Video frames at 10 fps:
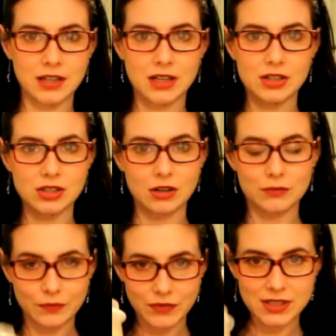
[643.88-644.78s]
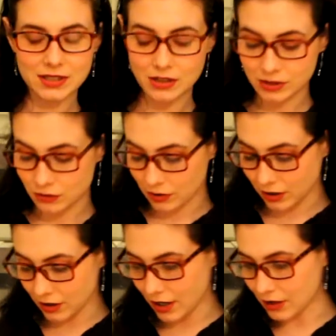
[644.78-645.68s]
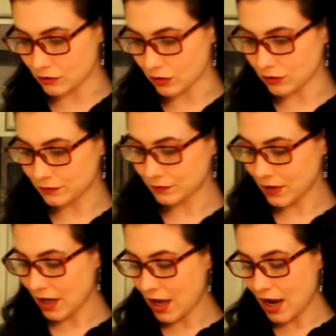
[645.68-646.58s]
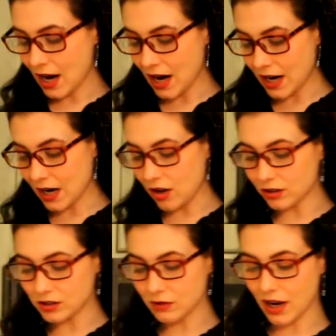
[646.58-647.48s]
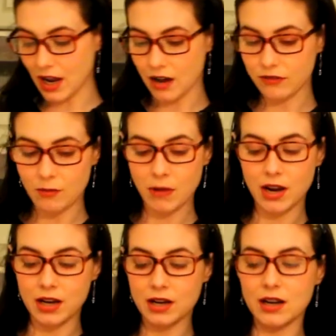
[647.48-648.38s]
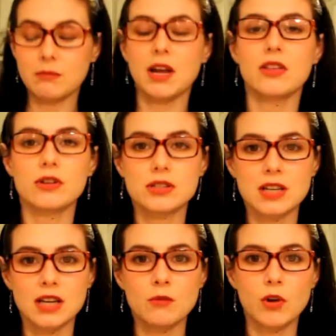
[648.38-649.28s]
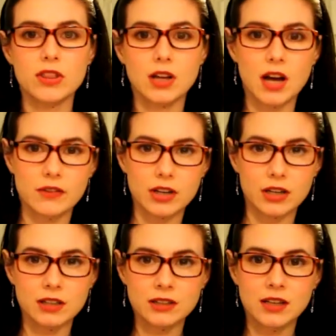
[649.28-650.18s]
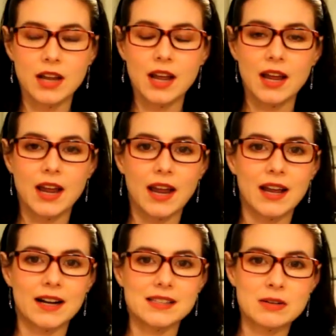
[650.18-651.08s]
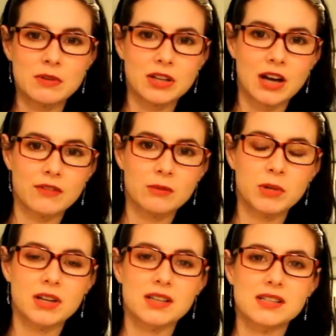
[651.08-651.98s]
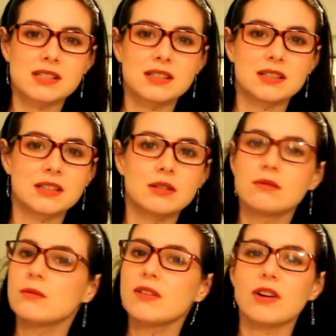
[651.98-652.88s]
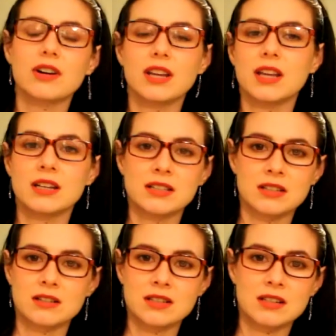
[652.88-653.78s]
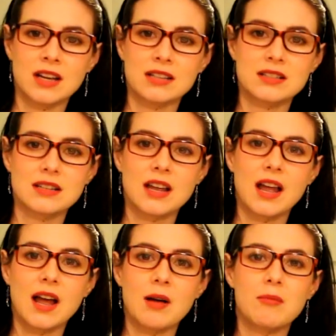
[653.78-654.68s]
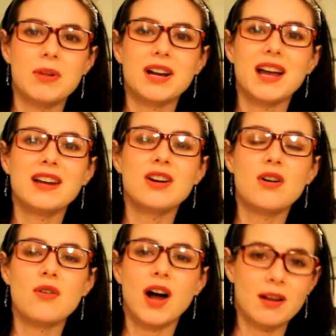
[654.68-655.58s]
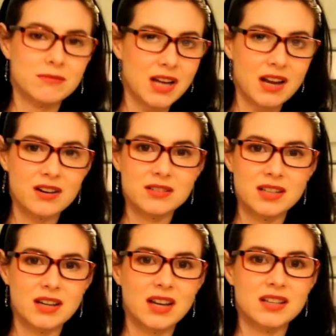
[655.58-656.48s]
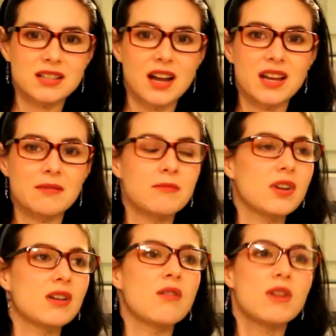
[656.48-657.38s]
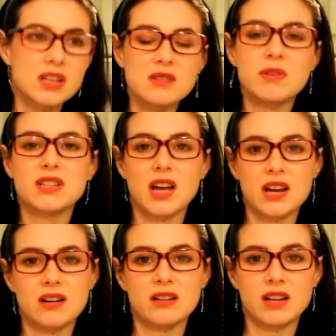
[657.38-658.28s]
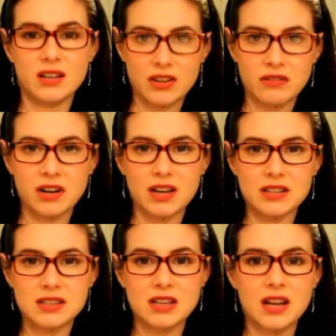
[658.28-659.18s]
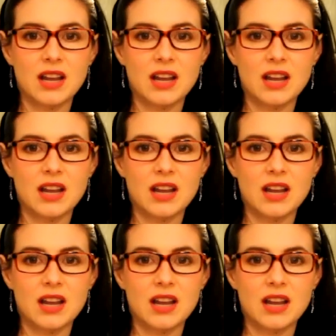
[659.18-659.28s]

So this is also going in our casserole. And I also have my 9x13 with the cover here. And I say with the cover because we've already eaten dinner tonight. But I know I'm tired tonight. I'm going to be tired another night.